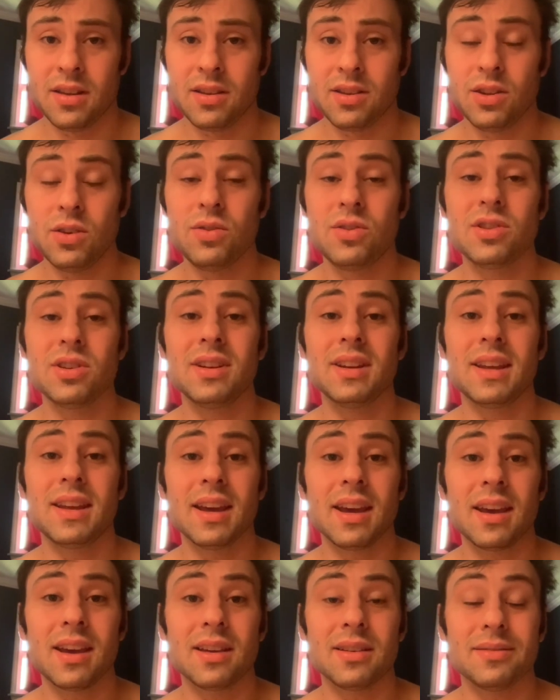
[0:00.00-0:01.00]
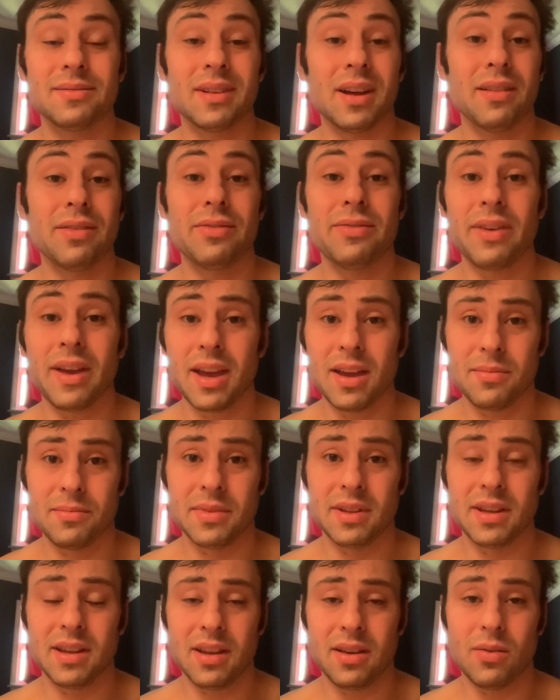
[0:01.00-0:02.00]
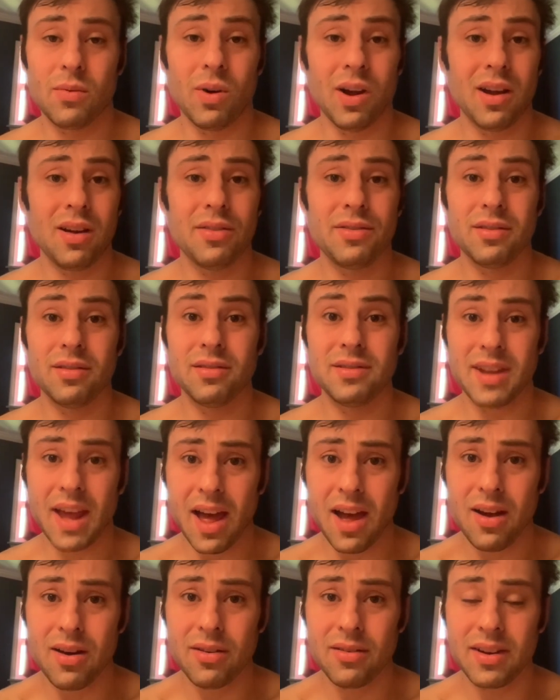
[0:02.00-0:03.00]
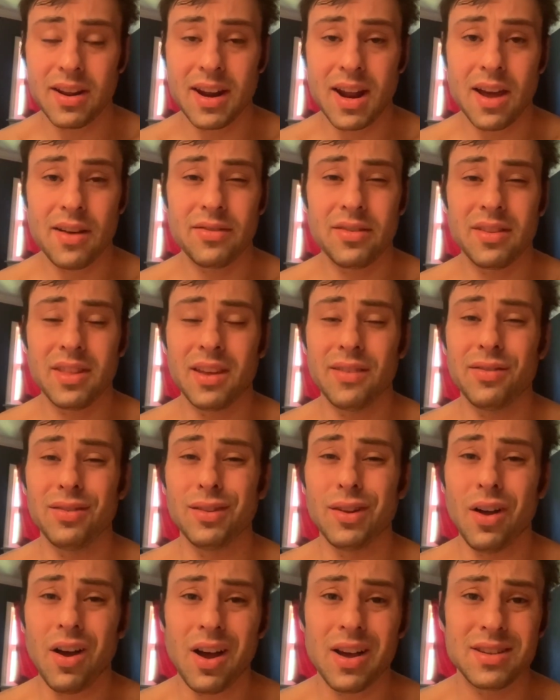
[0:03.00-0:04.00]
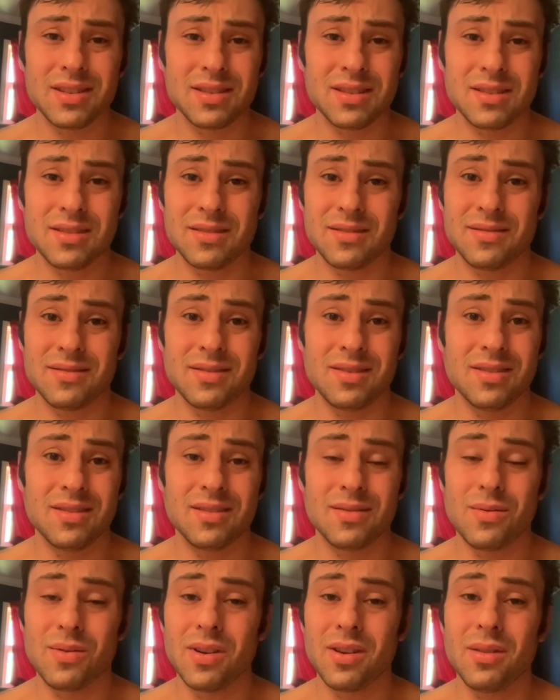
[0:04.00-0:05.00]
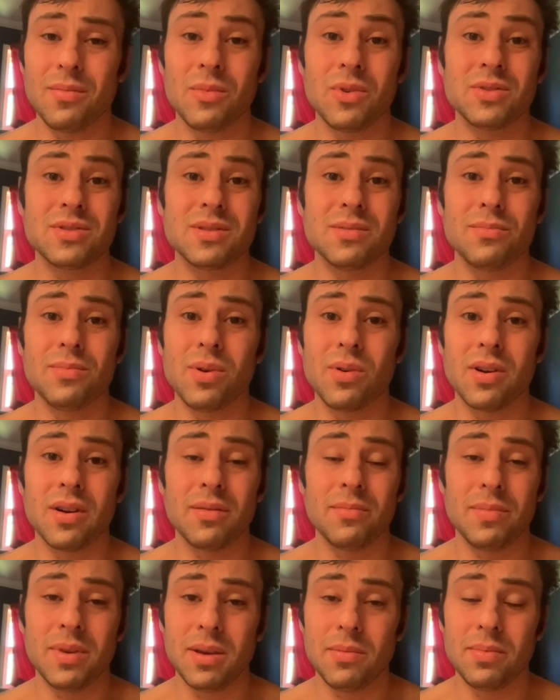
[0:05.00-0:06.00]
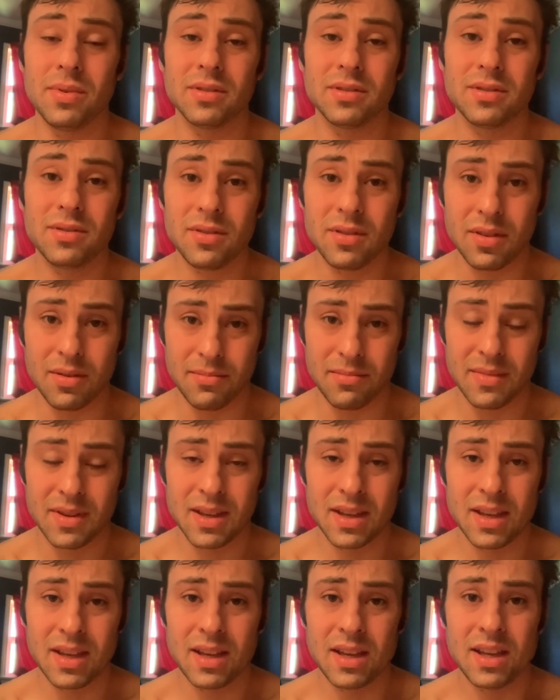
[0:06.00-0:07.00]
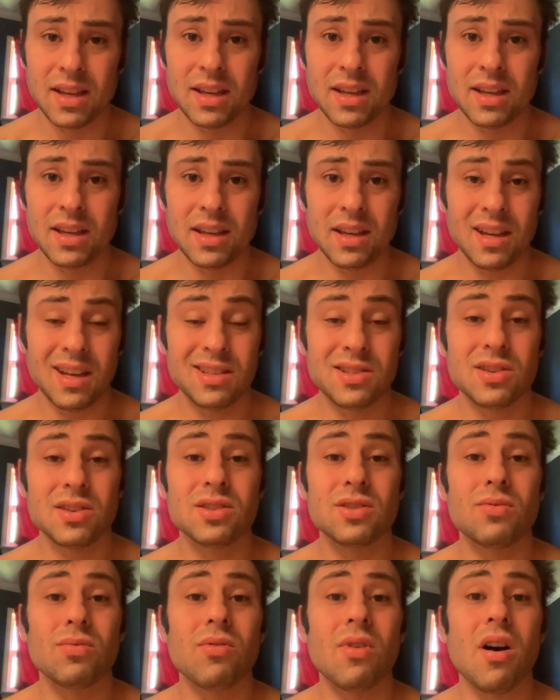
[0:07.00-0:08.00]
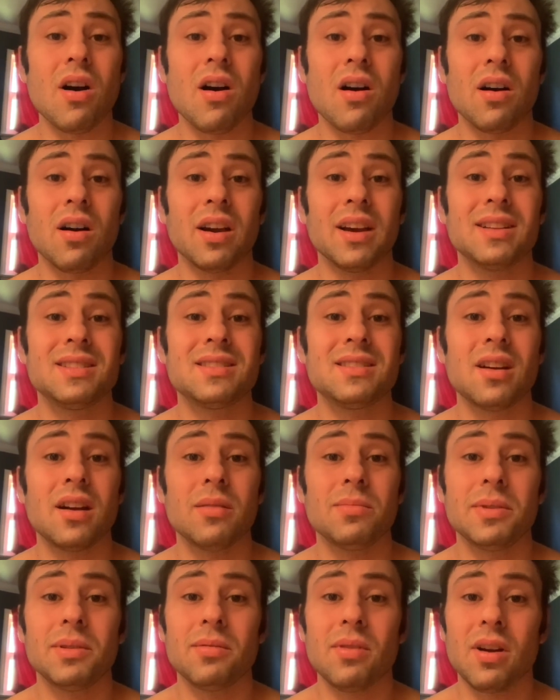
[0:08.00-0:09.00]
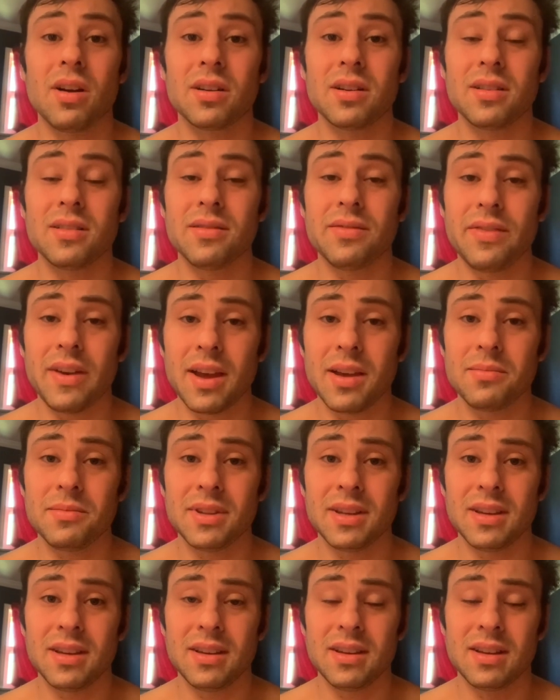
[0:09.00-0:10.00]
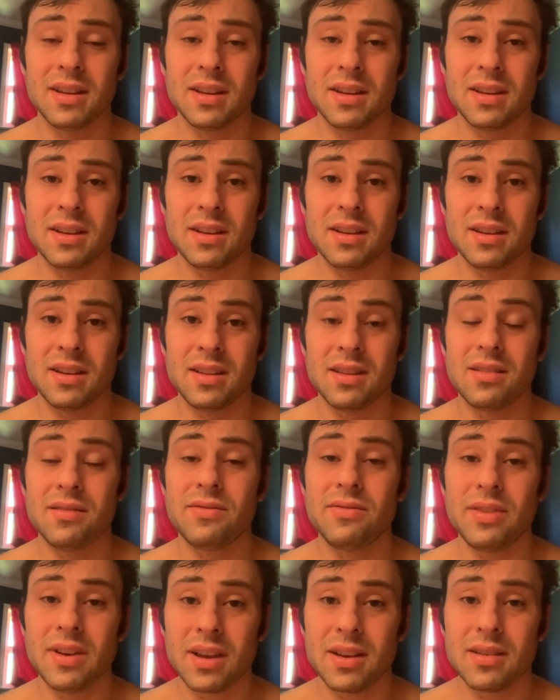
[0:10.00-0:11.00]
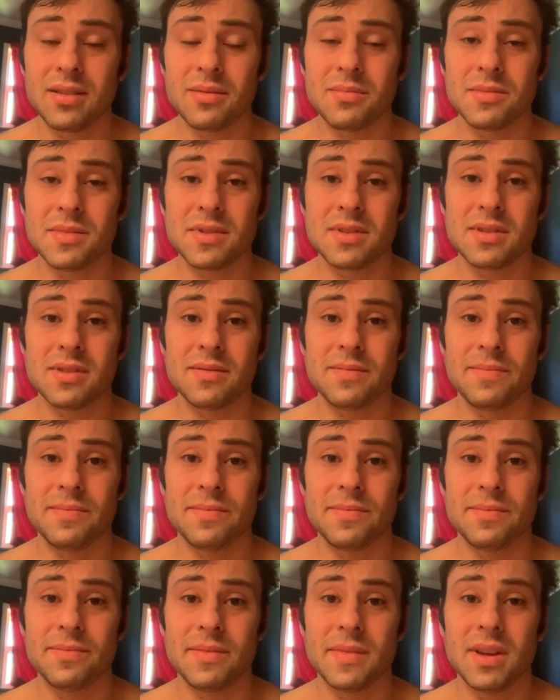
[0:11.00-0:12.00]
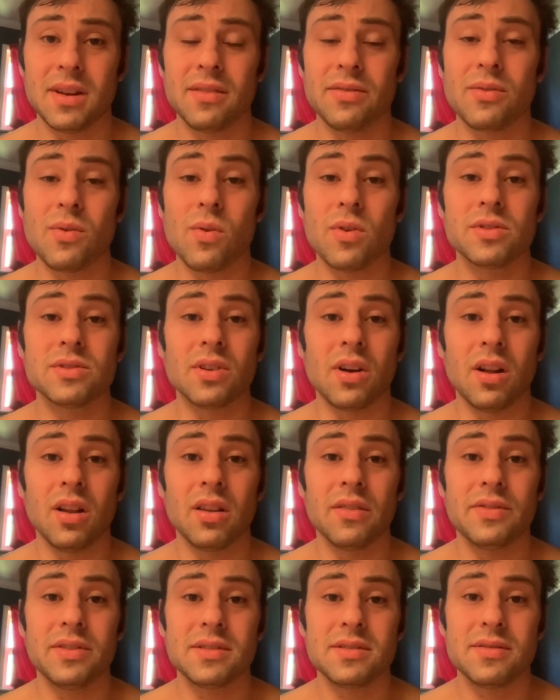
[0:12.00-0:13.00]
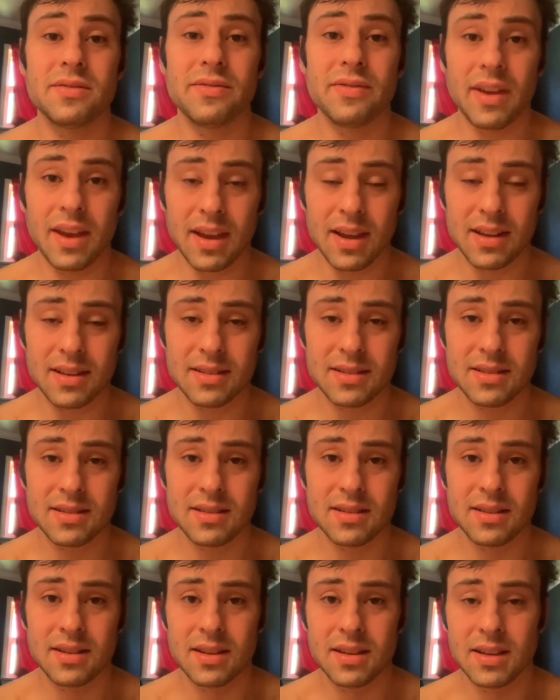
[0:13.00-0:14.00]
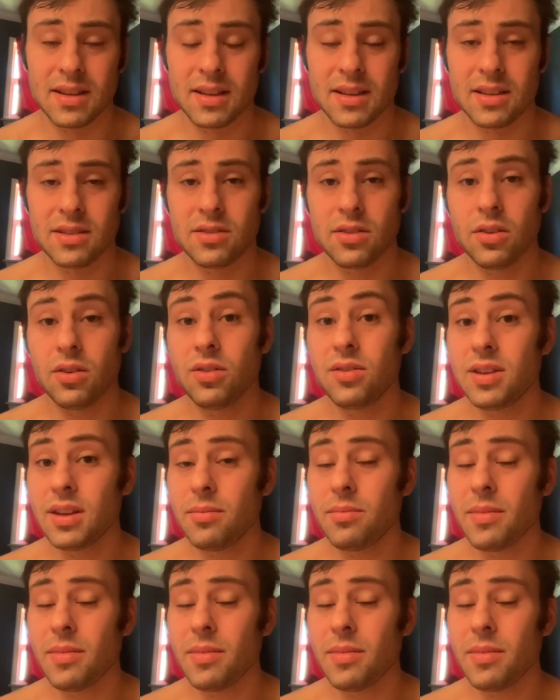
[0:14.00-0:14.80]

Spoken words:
you shouldn't kick a family while they're down and after they've lost one of the most important people to them. It's just wrong. It's terribly wrong to the family, the victims, and of course all of his fans. So you did